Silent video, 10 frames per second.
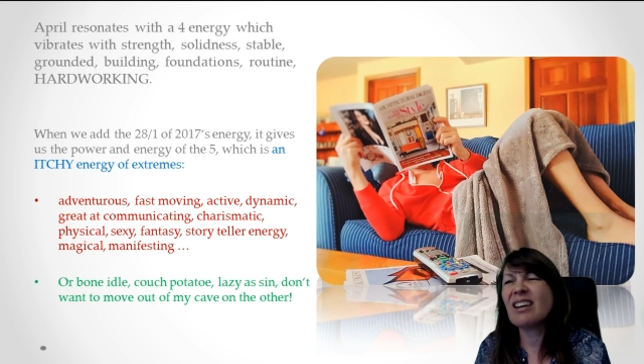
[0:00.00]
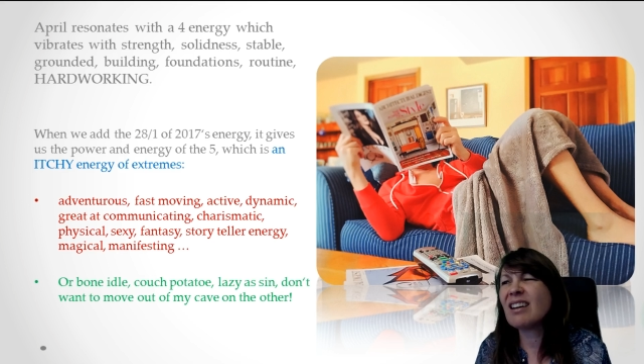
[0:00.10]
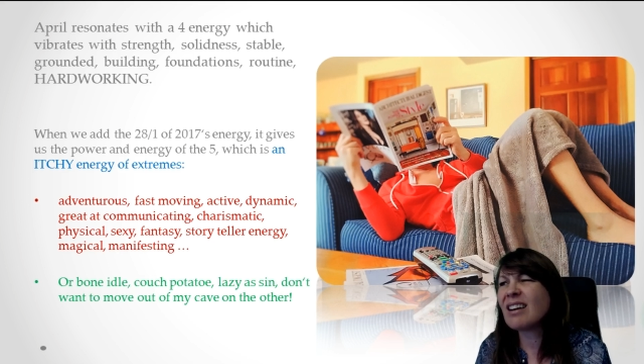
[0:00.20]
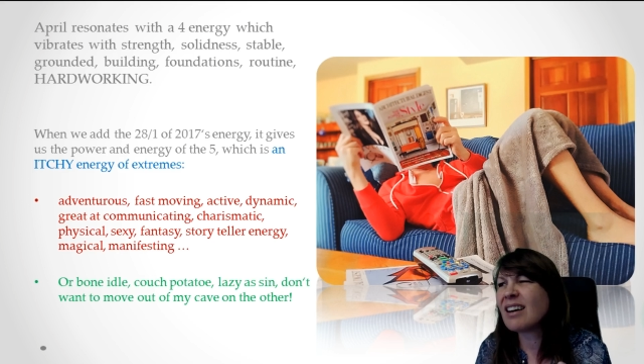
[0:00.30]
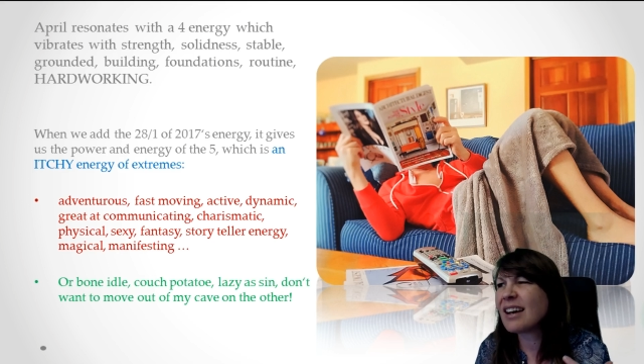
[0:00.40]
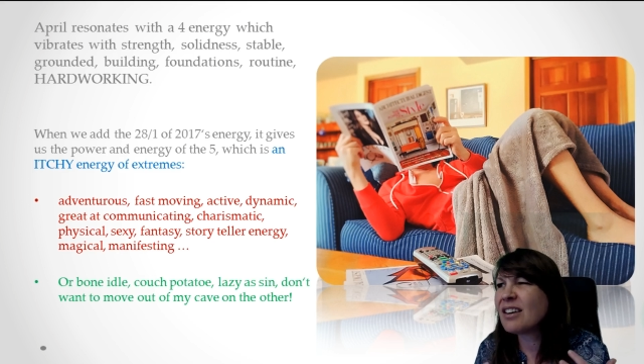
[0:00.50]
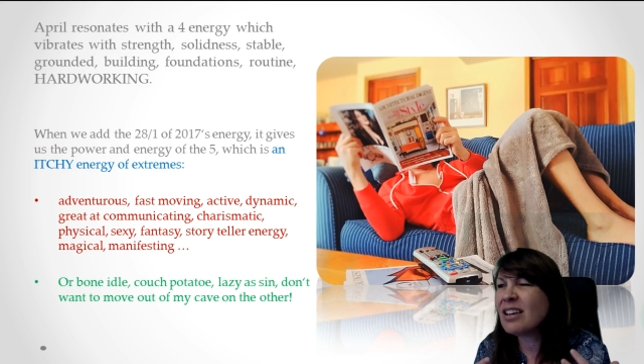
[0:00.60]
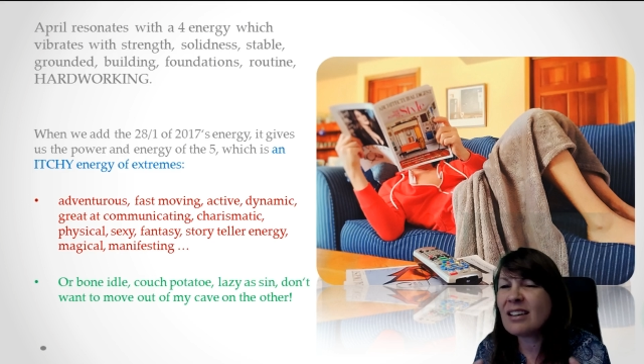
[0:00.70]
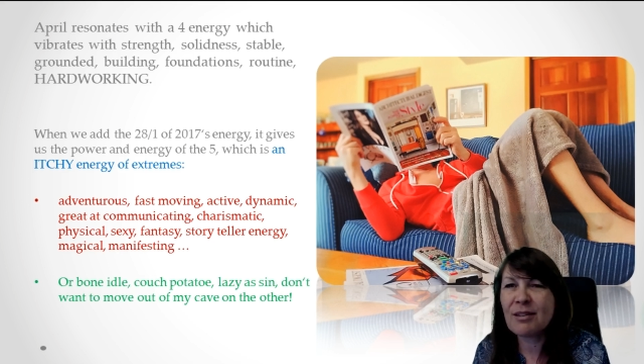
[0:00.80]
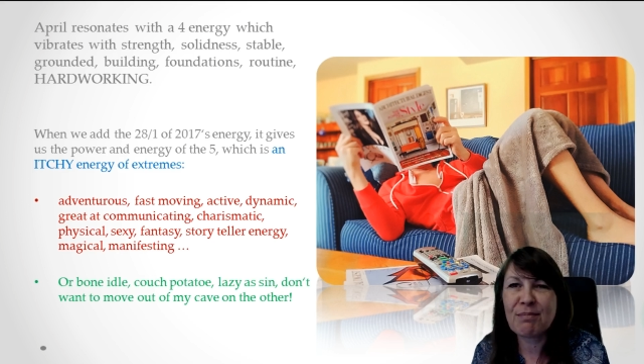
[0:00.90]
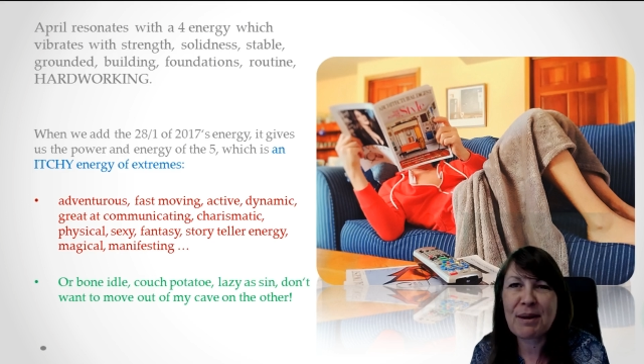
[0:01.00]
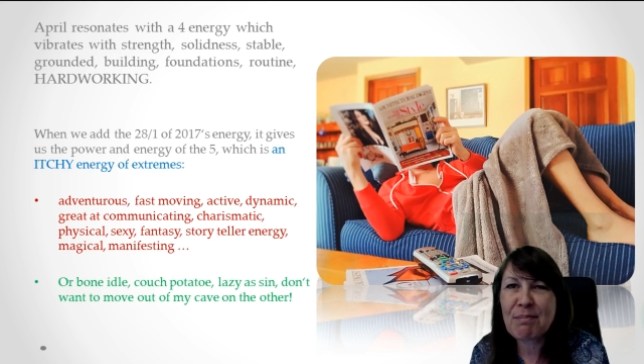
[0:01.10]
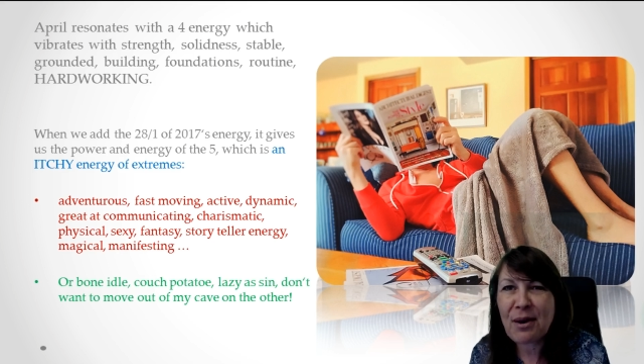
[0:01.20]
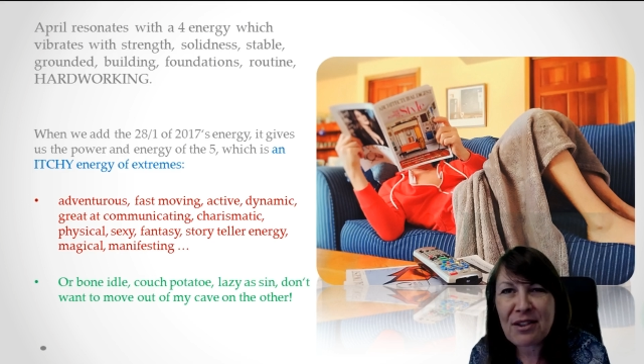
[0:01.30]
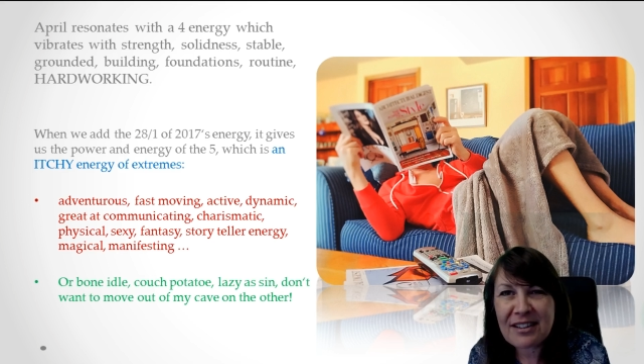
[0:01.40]
I couldn't be
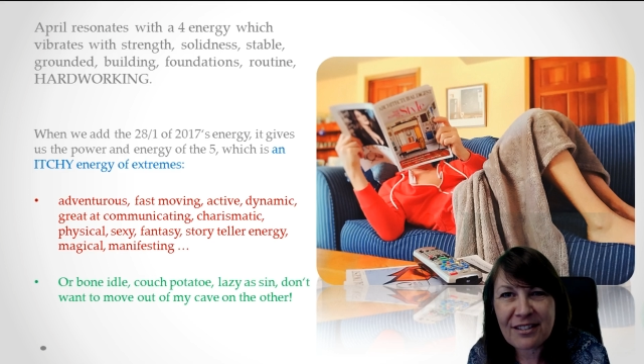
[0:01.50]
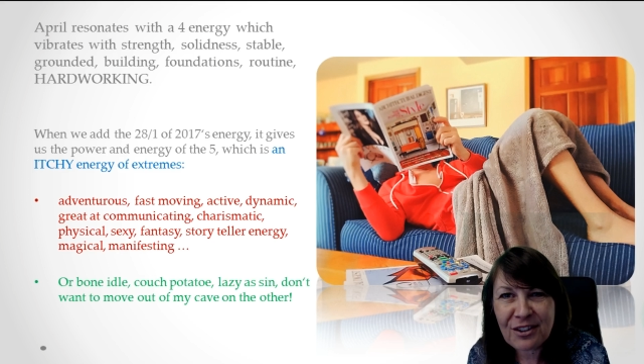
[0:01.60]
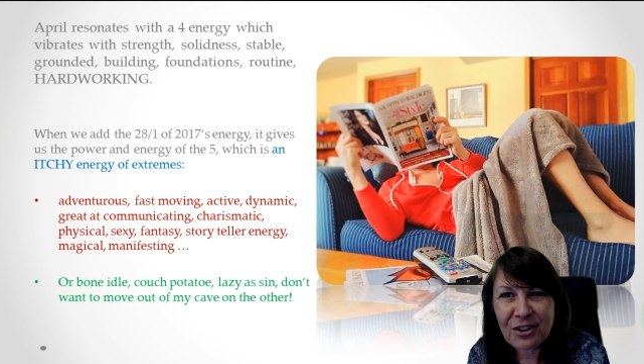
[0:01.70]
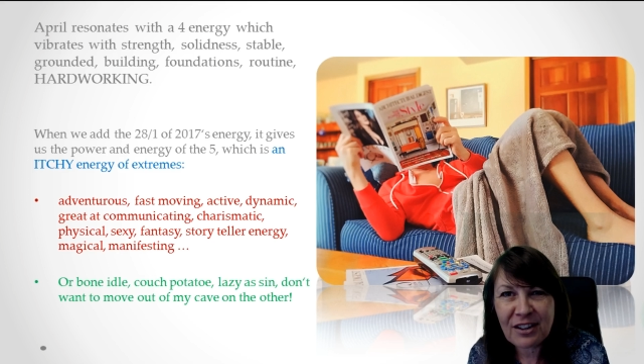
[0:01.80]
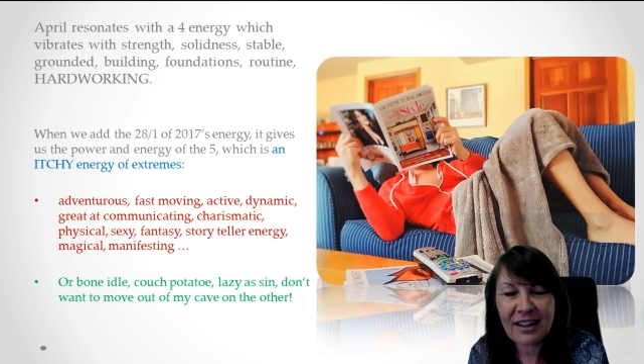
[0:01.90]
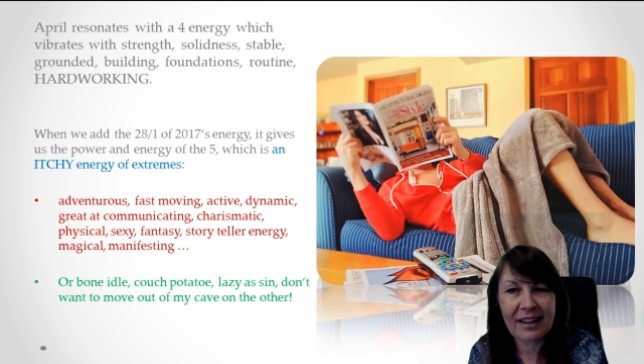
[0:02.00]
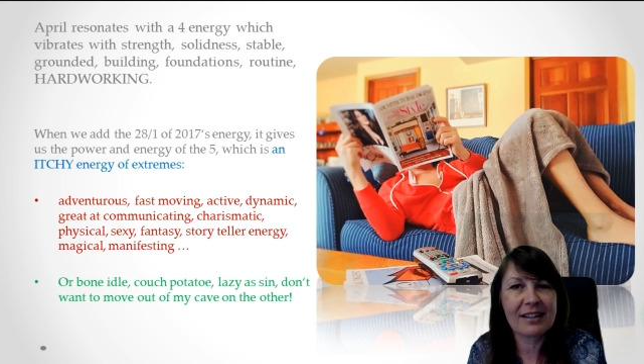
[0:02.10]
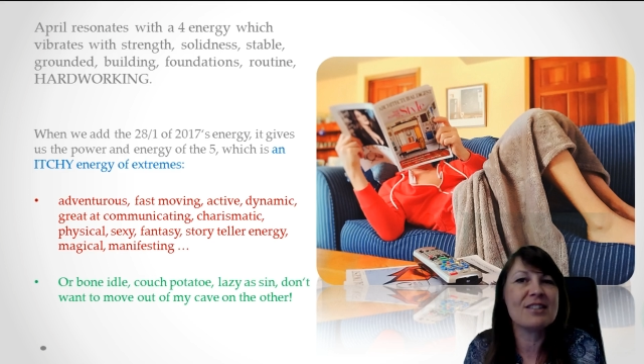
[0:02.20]
bothered of cooking,